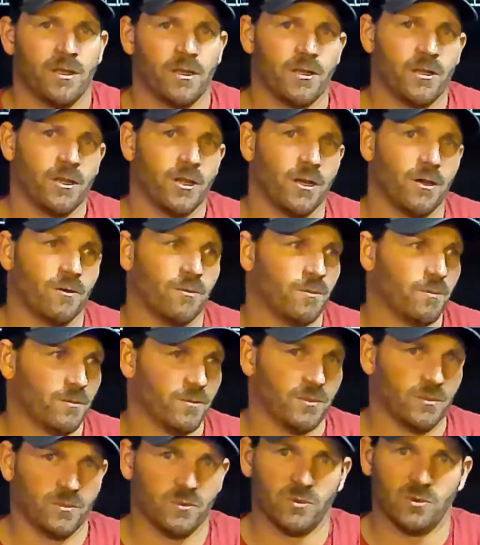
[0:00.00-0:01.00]
You know,
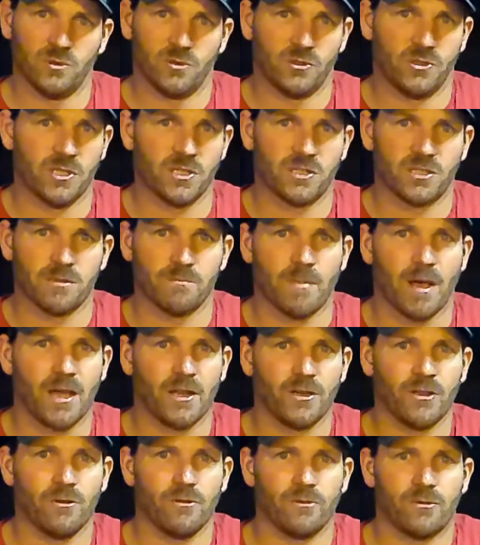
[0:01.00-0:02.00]
just a
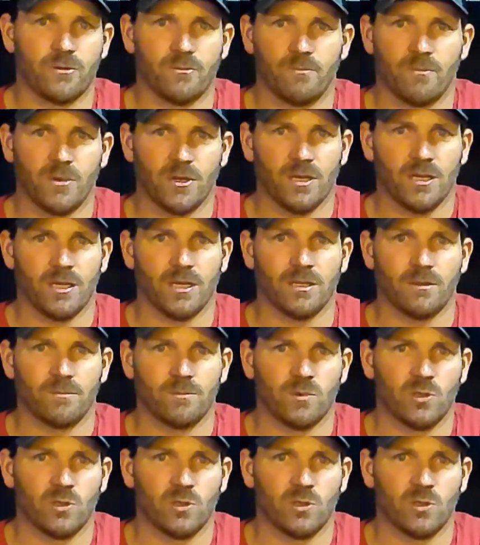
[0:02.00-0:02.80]
minute uh,